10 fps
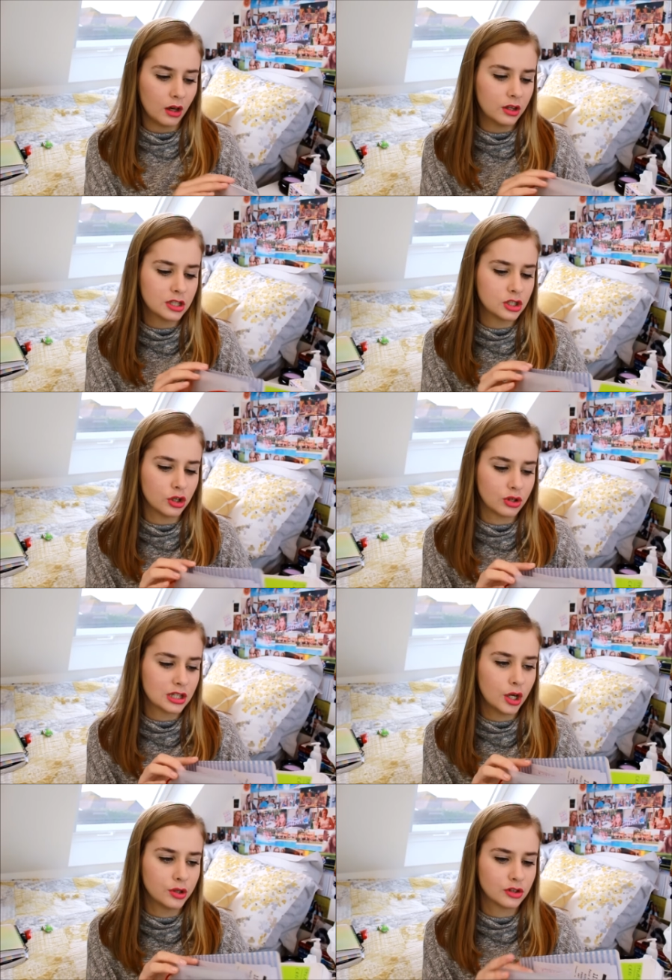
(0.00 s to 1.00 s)
there's you know there's
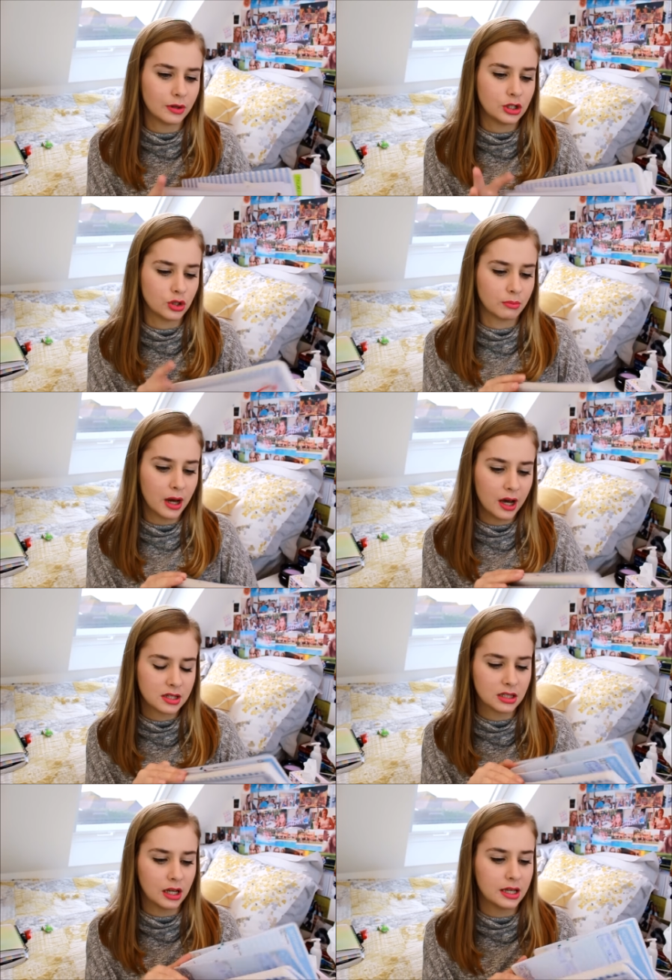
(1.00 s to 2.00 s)
loads of ways you can
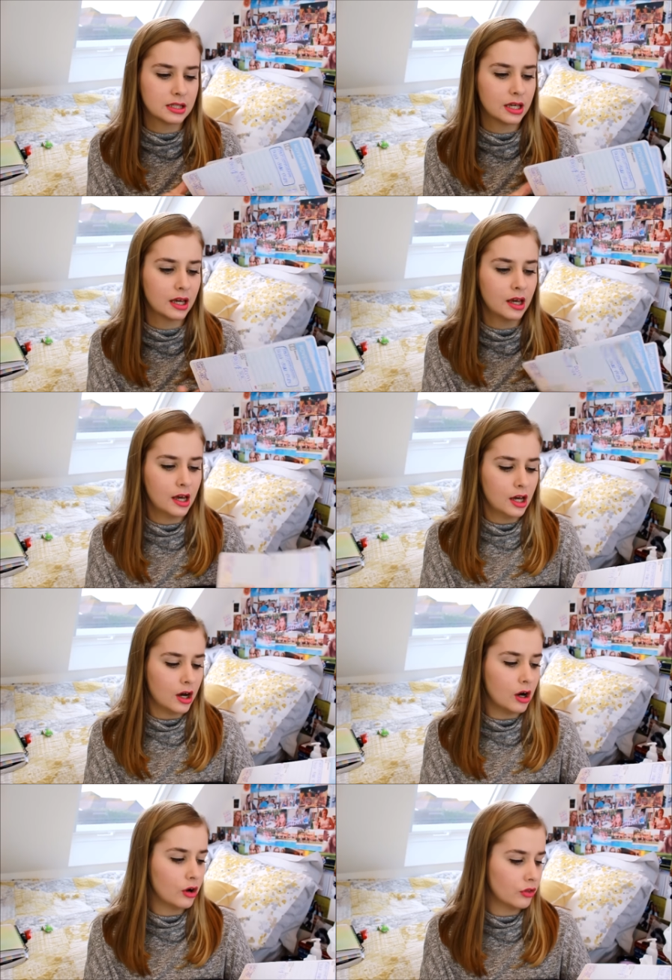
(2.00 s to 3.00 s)
personalize it.
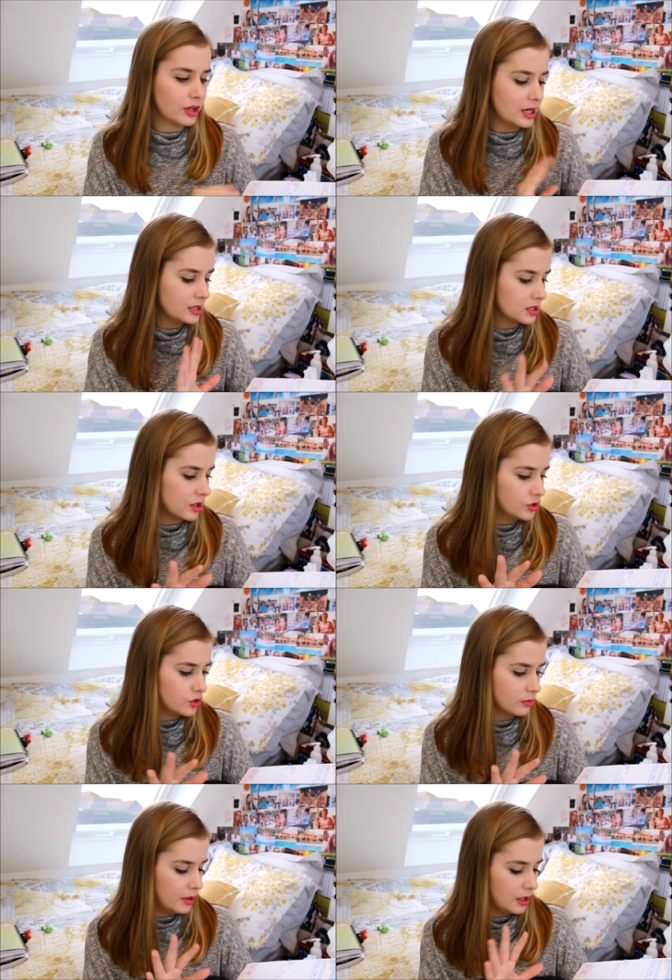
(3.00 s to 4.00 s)
On the inside
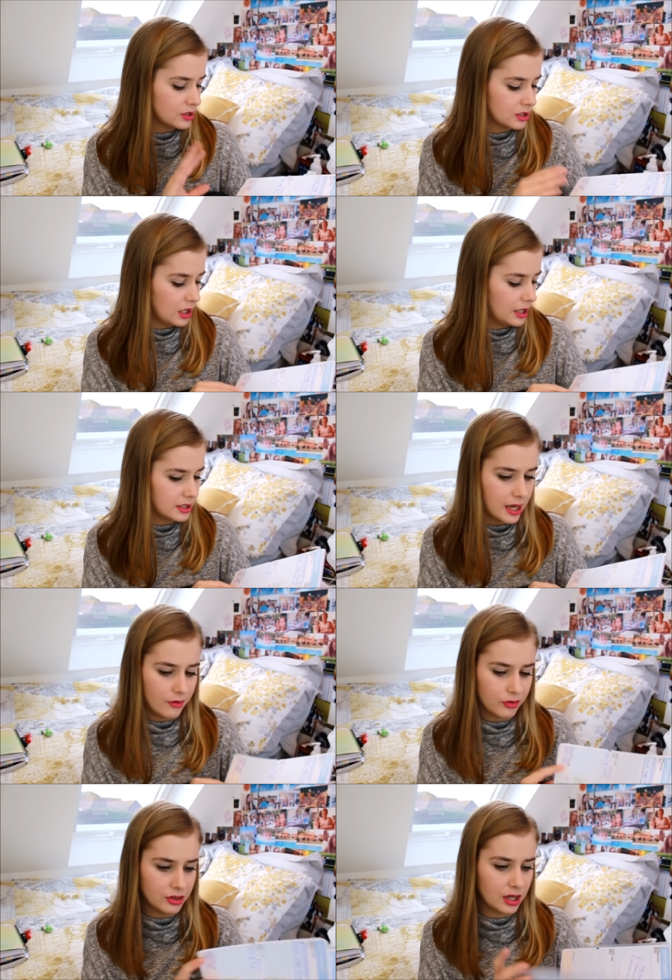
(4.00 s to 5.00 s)
you can personalize
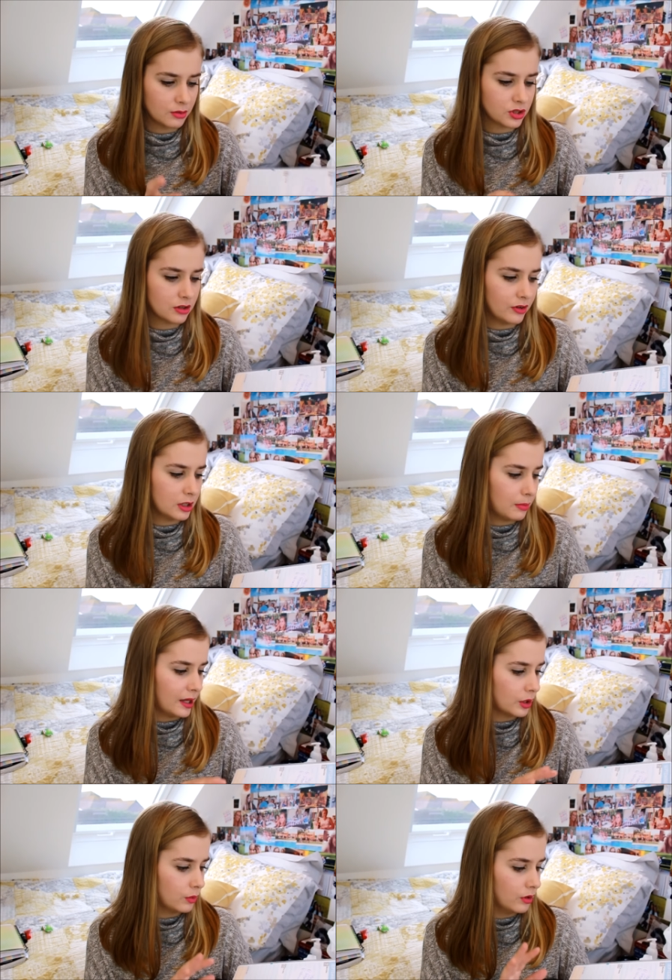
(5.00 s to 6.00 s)
everything. I'm trying to find a
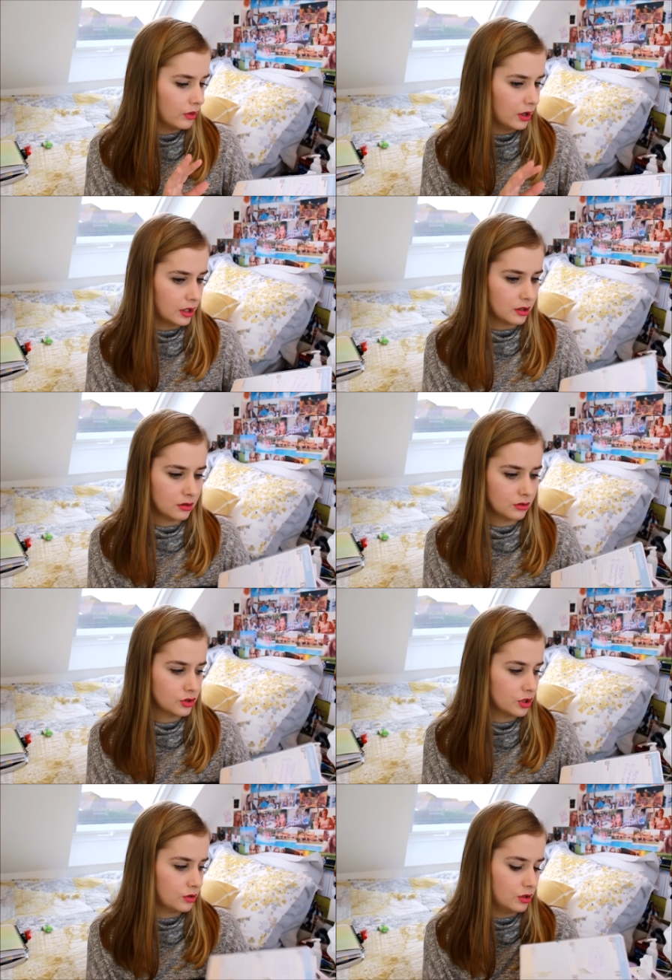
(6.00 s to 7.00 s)
blank one I can
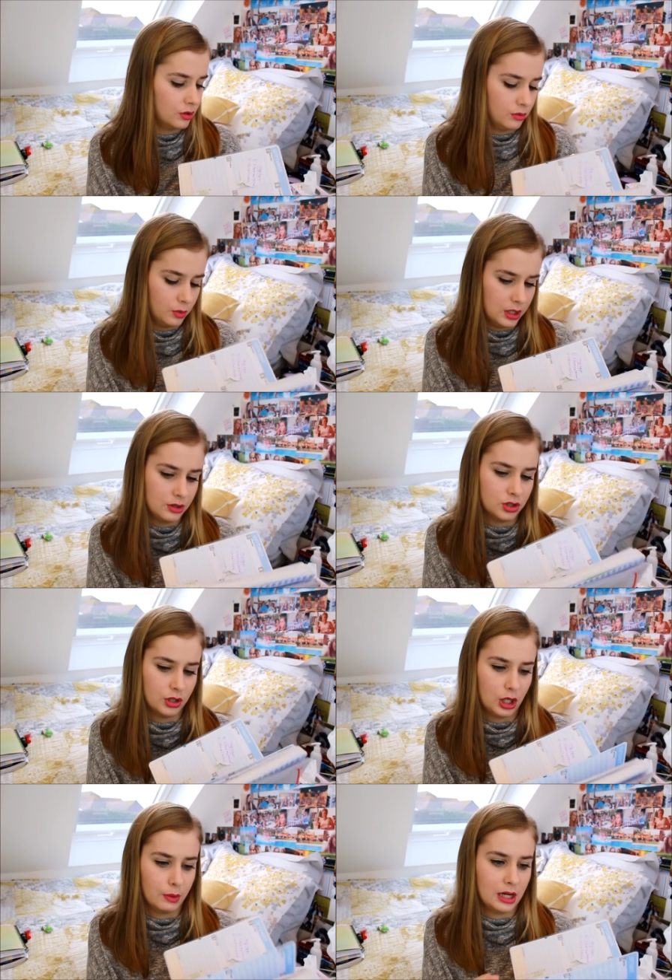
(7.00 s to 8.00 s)
show you without
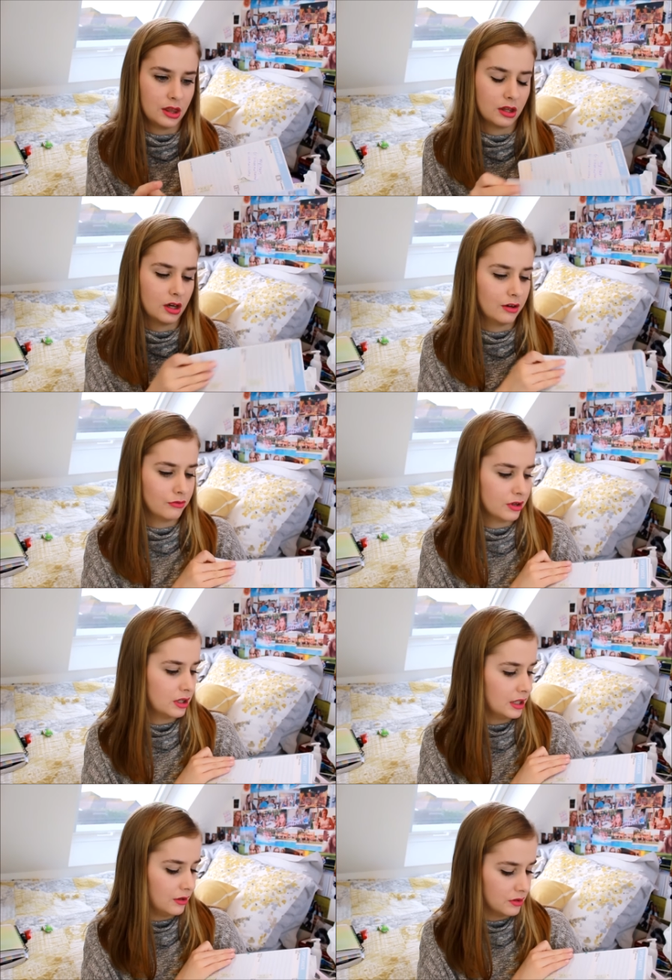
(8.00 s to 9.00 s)
showing you anything that I've
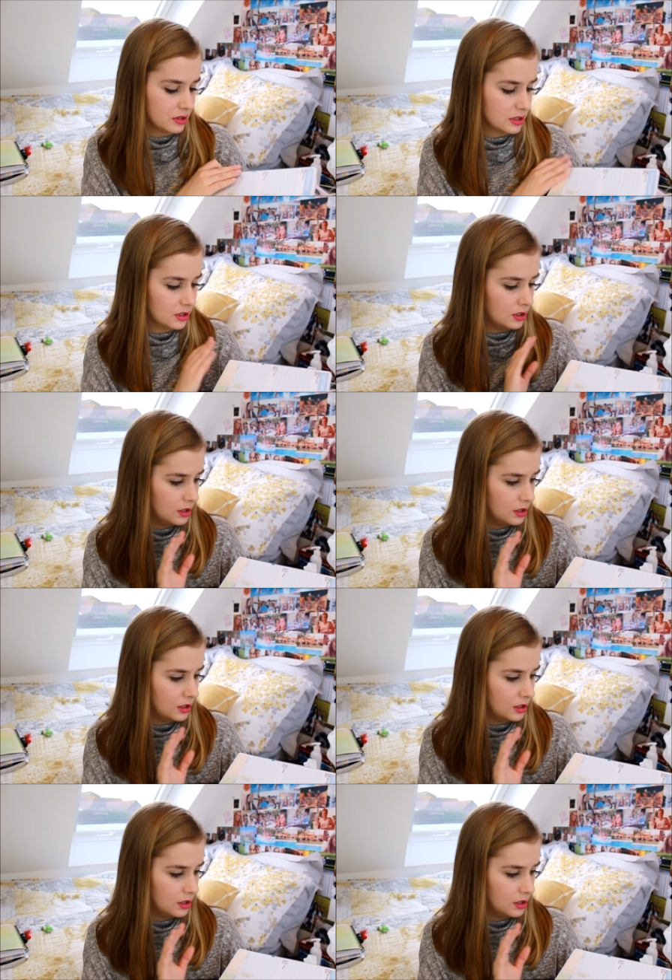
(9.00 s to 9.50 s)
written down that's